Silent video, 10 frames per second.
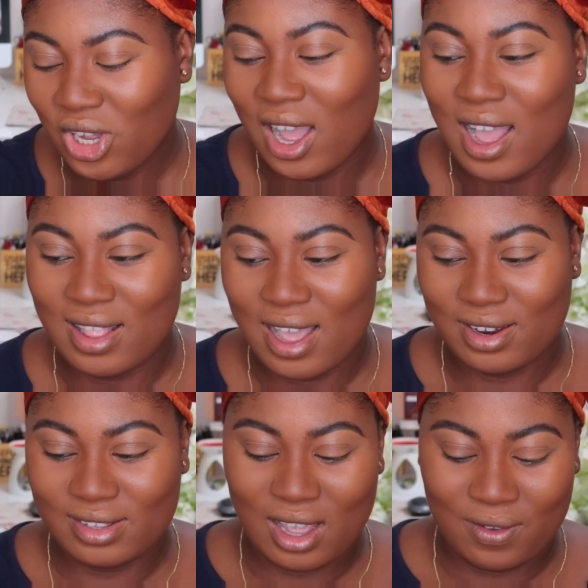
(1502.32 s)

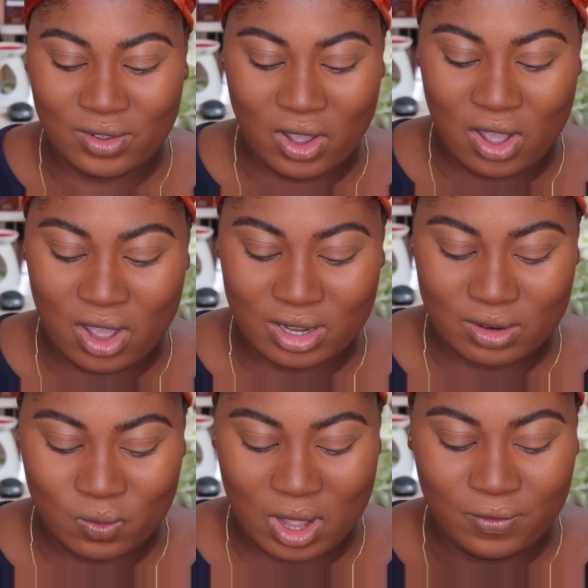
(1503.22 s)
highlighters. I've
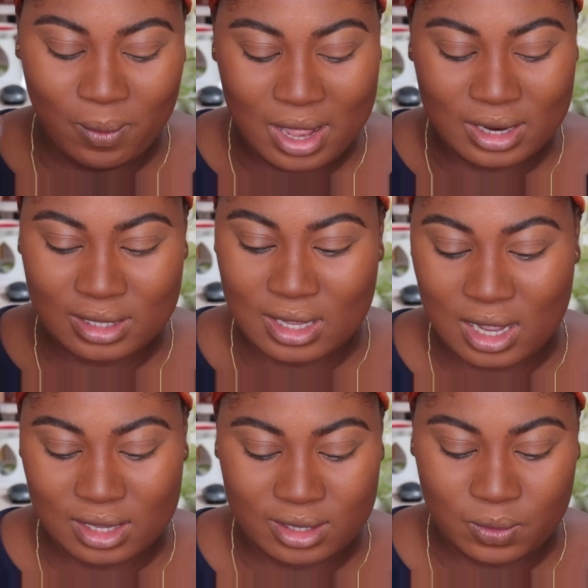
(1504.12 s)
got one from
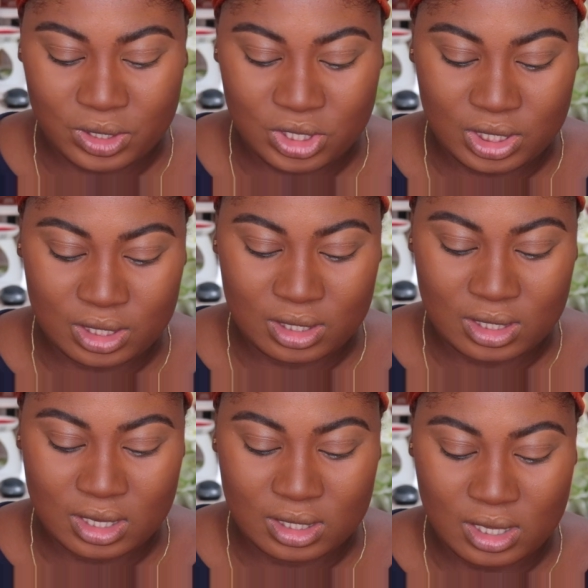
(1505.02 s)
Anastasia, which is
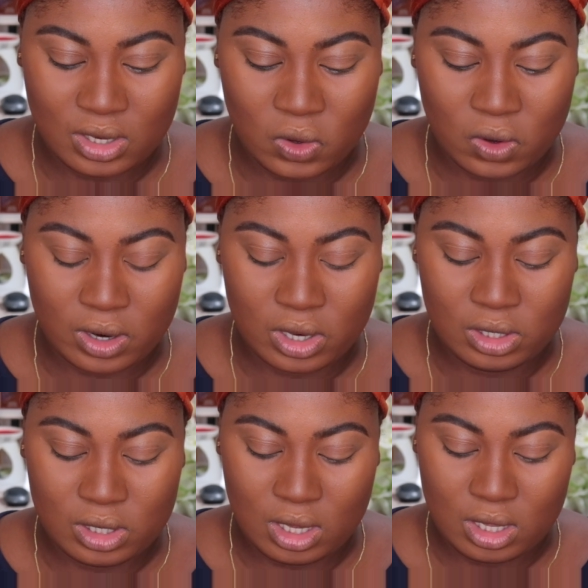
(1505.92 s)
Sunset
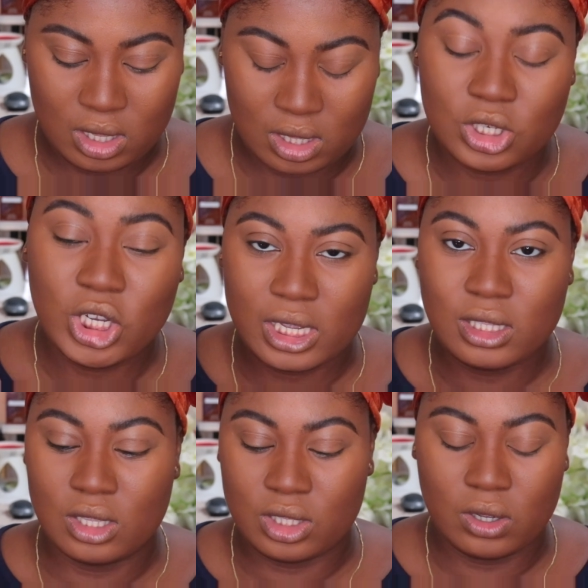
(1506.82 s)
Aura, in the shade
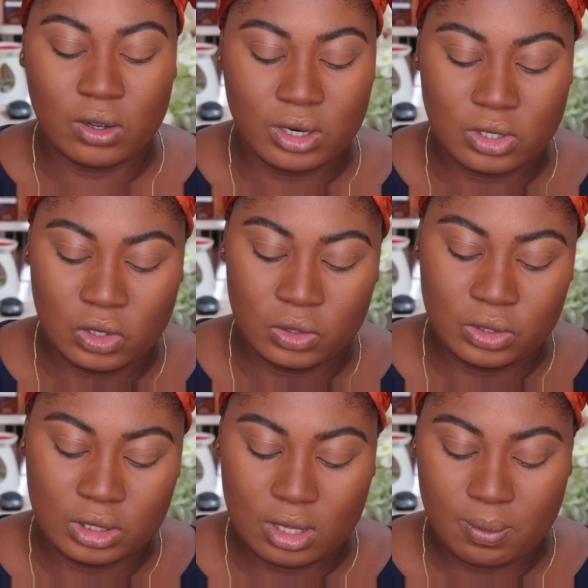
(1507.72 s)
Sunset Aura, so
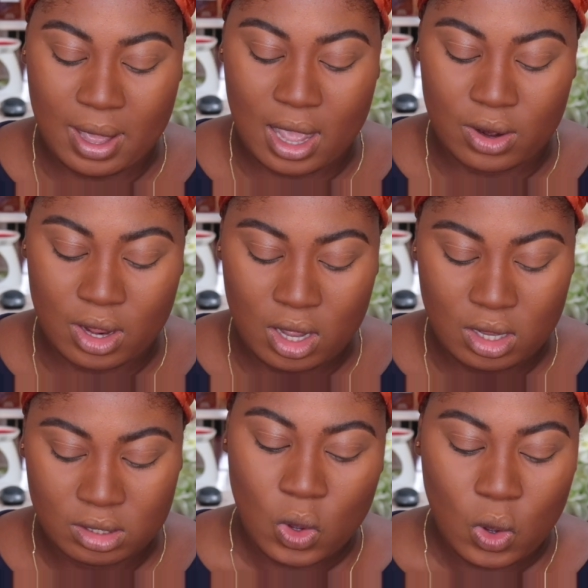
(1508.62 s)
loose
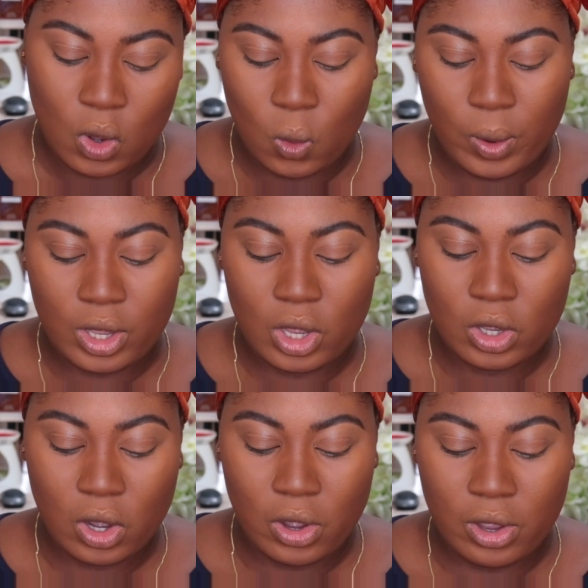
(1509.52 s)
powder. Or we can
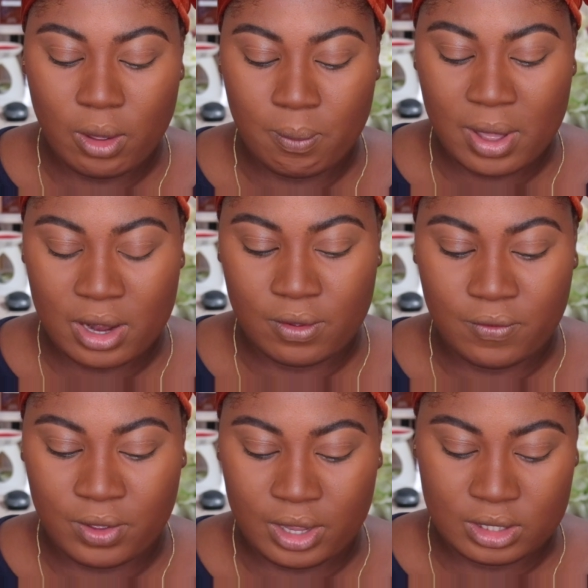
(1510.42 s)
go
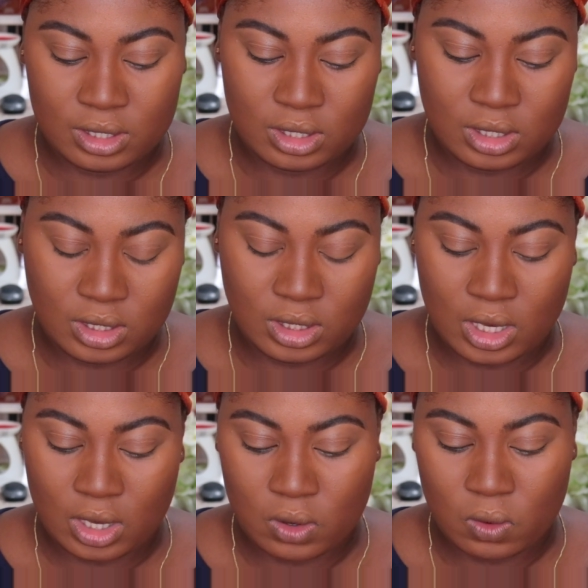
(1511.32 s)
Benefit
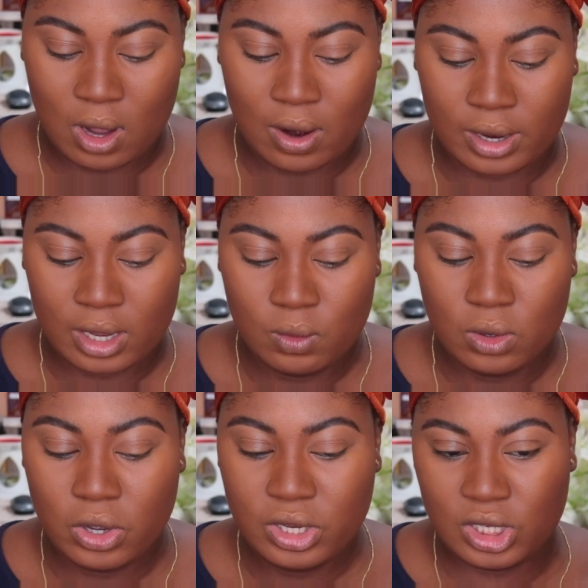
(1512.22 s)
Tickle. I reckon we'll
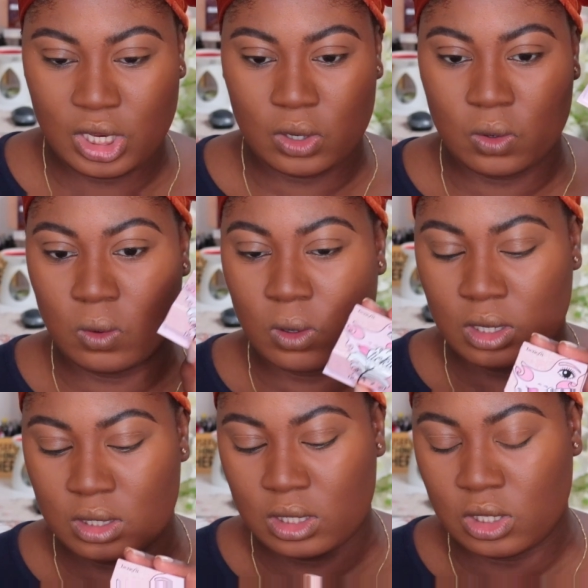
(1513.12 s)
go Tickle
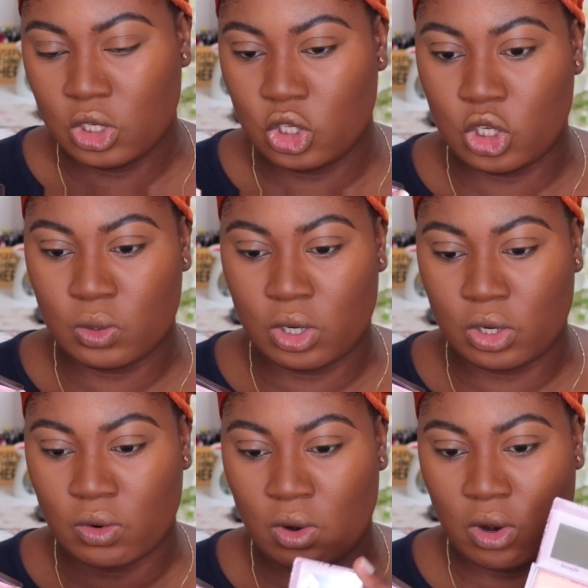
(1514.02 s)
because this is a
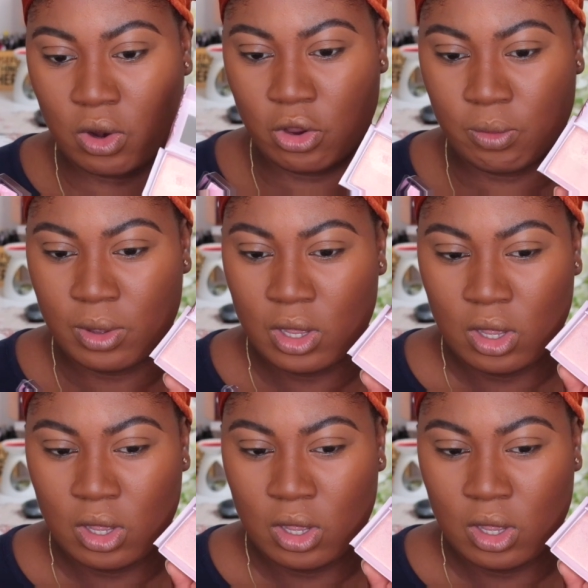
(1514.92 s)
duochrome